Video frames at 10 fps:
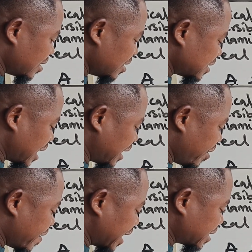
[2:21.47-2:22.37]

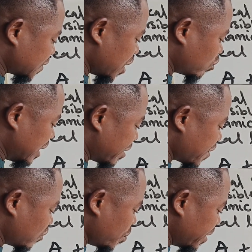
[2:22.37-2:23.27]
started reacting, so the
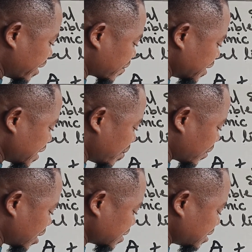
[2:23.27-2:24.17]
rate will be decreasing
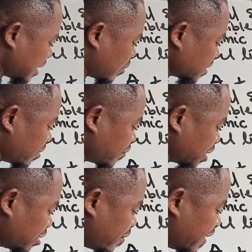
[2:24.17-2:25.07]
because the
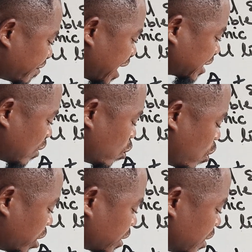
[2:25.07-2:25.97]
concentration of the reactant will what?